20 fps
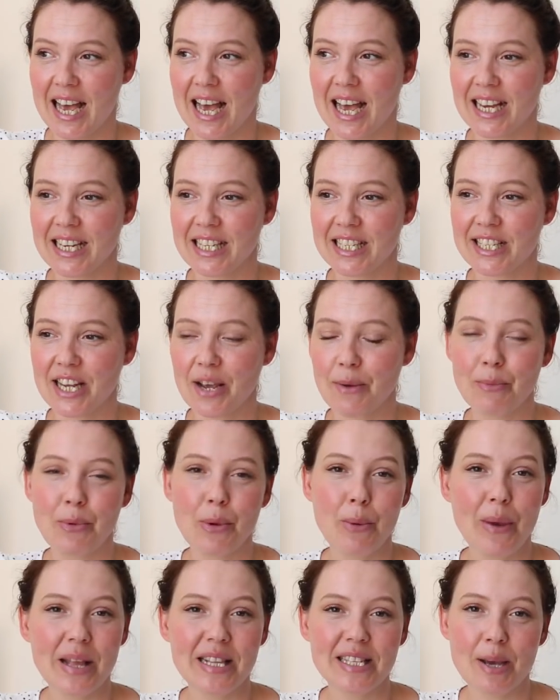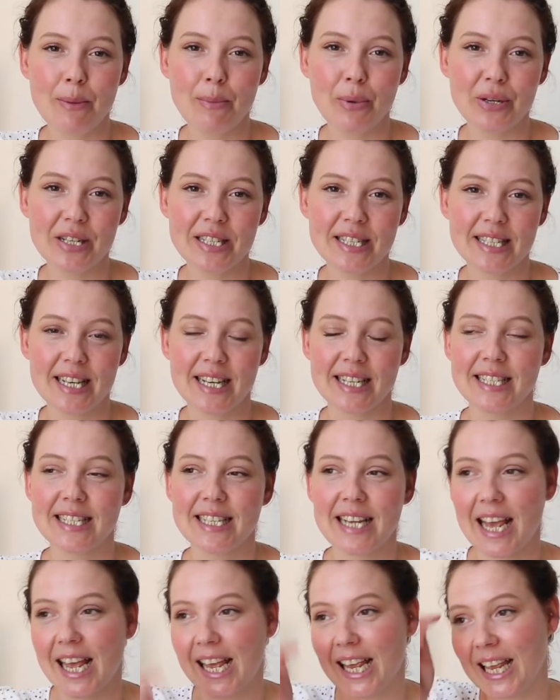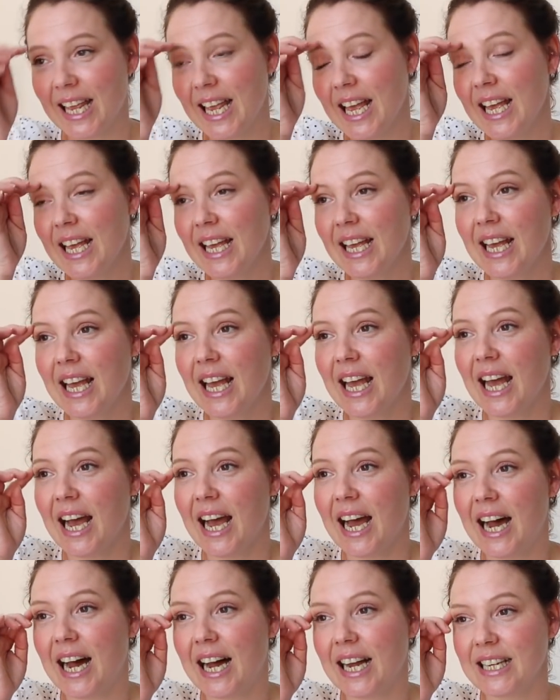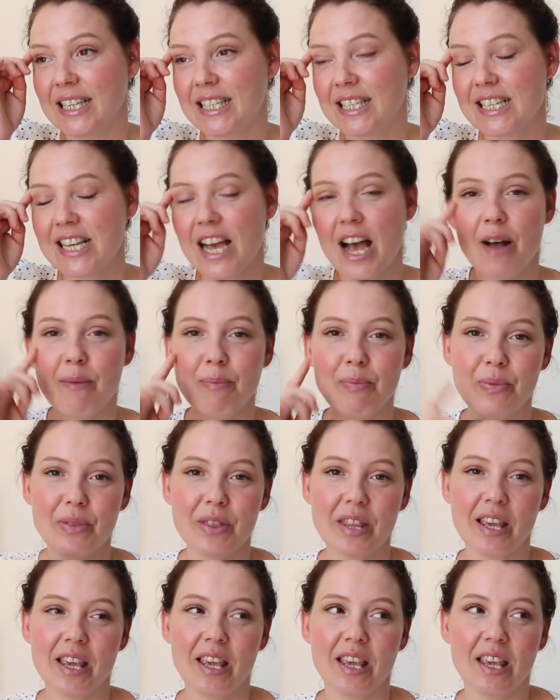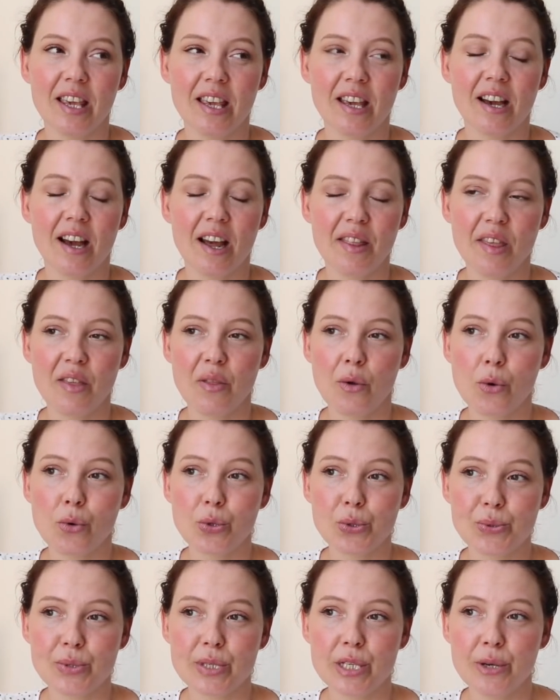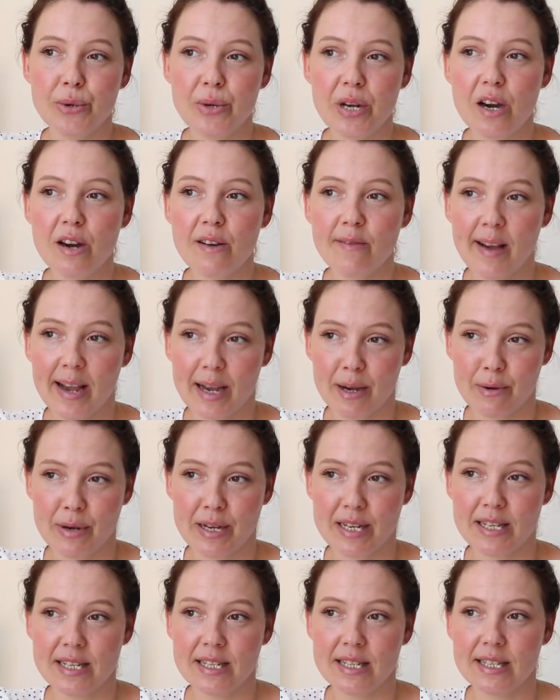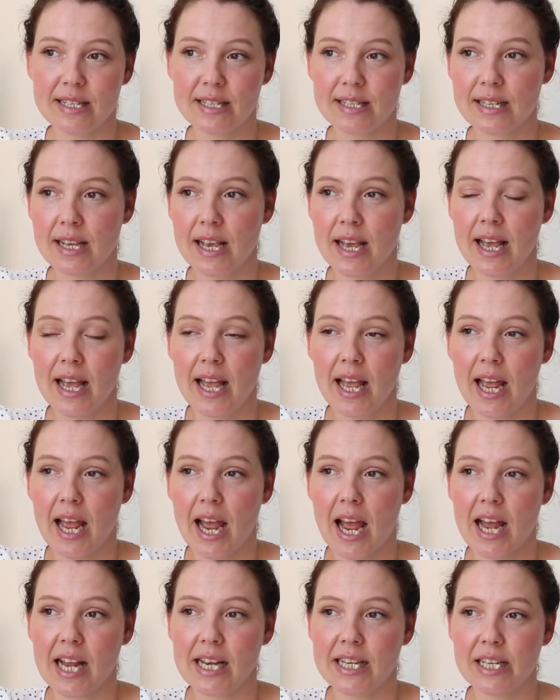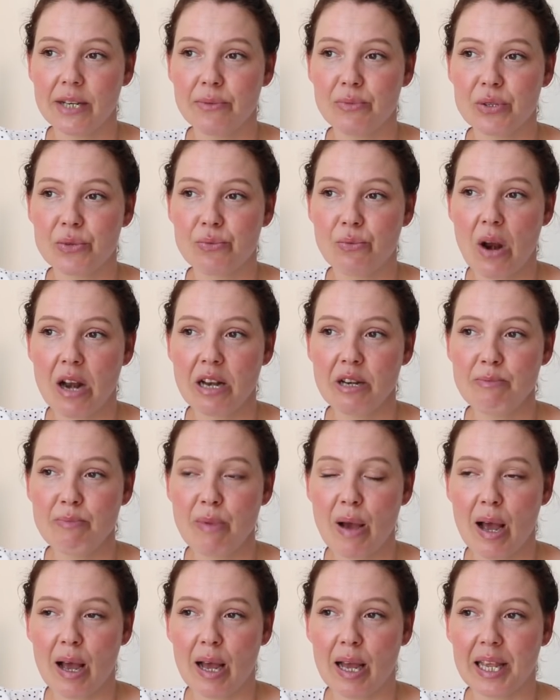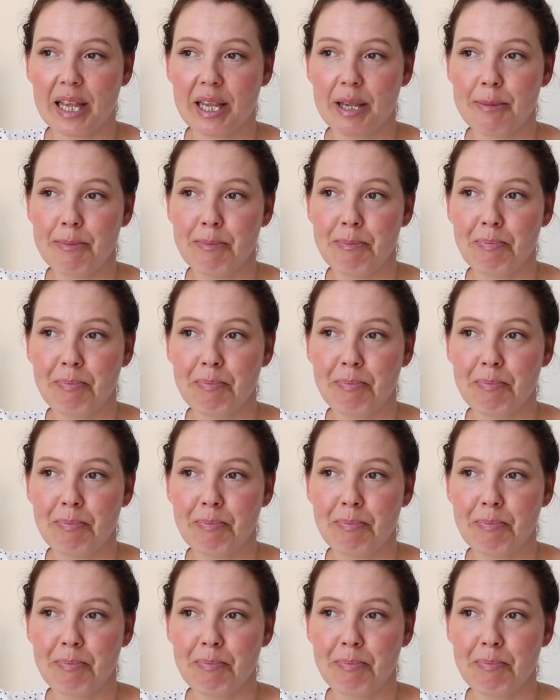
And we went up on a Sunday, and I think the course was 2.5 hours, and it was run by